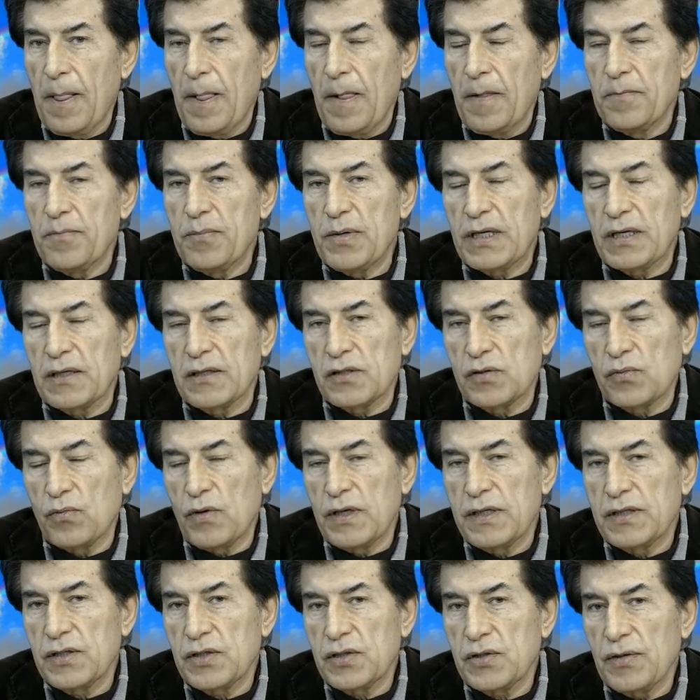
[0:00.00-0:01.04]
Because
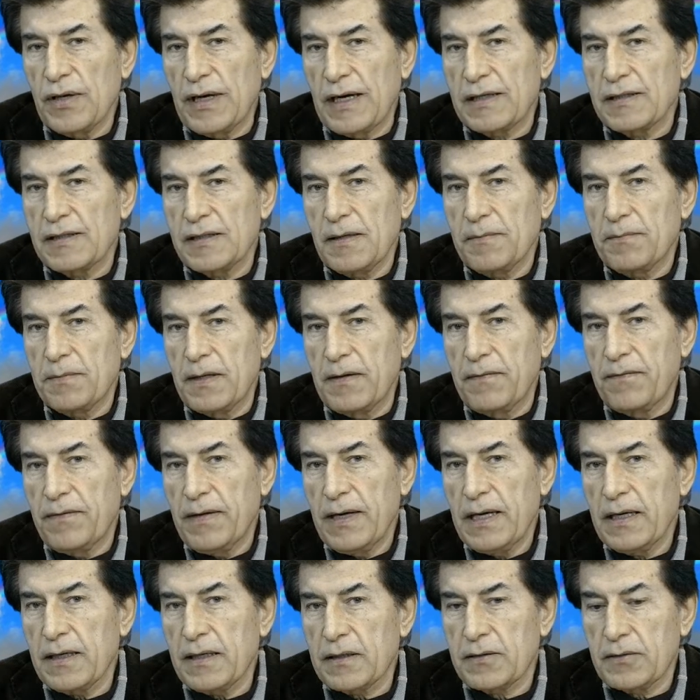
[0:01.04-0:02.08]
once you accept the
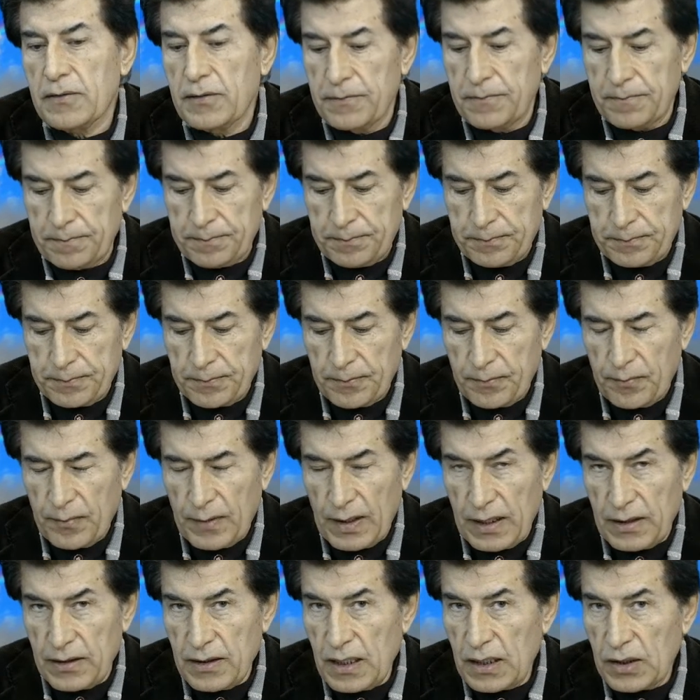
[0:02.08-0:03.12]
fact
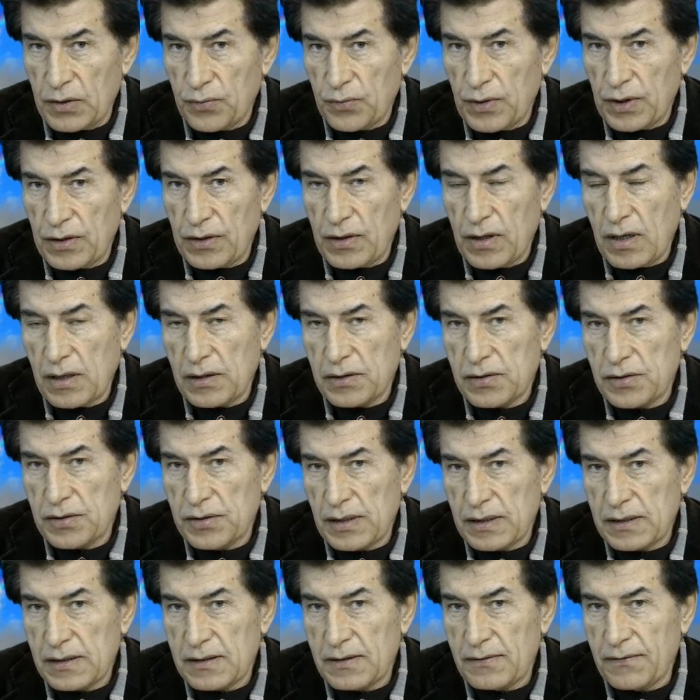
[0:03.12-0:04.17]
that we are not
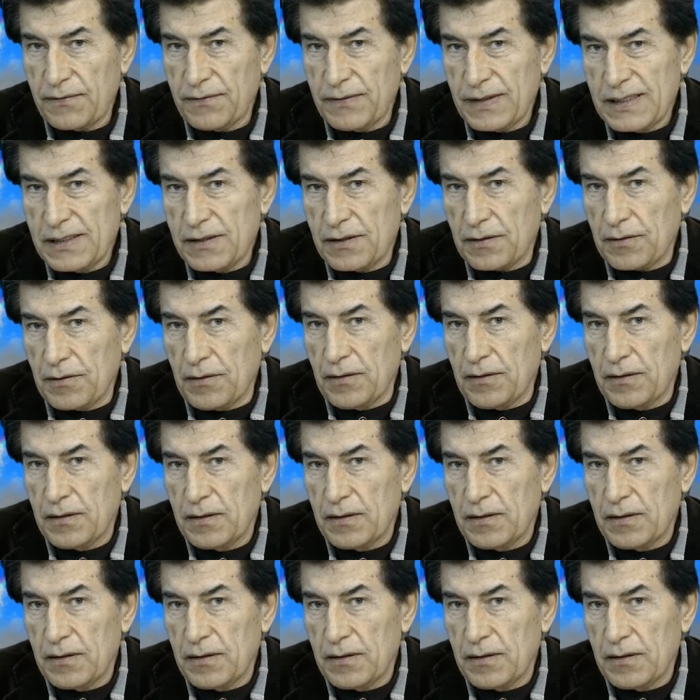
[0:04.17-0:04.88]
just physical,